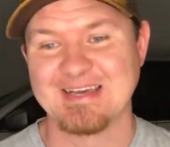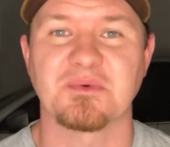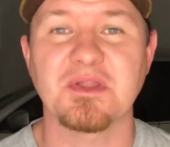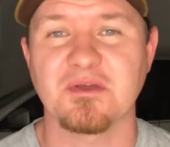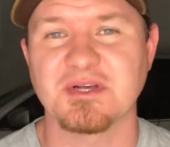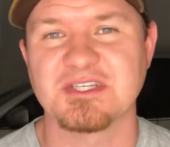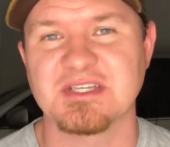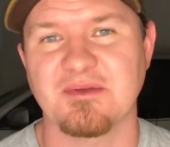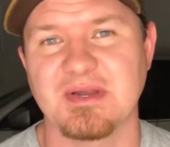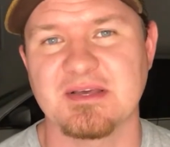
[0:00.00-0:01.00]
One of the
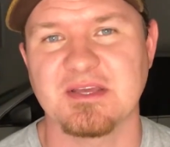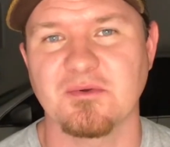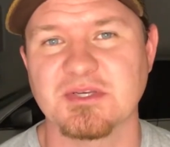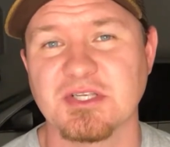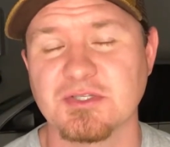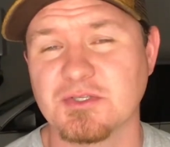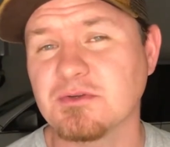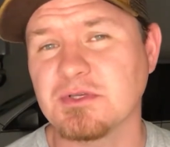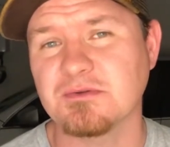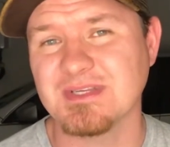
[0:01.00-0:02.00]
questions I read out there was
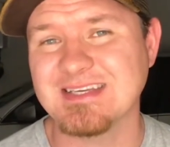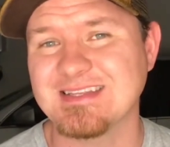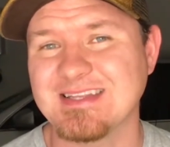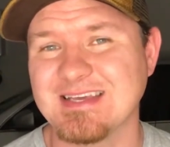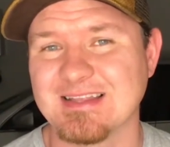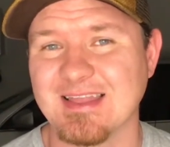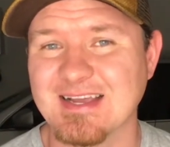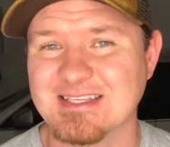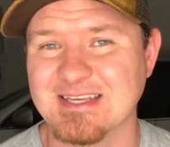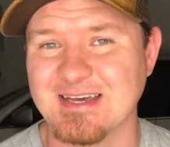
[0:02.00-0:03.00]
Do you need the
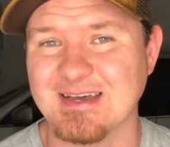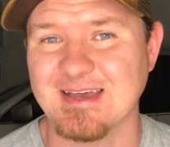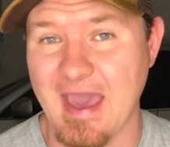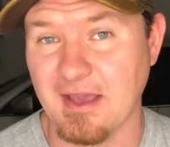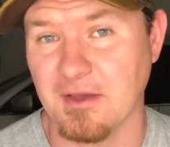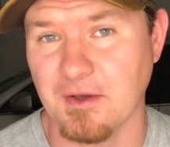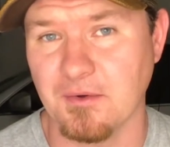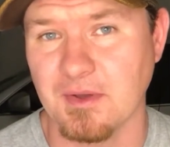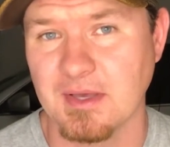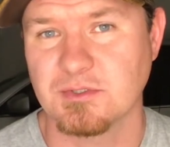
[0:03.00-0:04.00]
Alexa
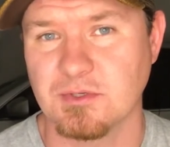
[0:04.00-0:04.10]
Echo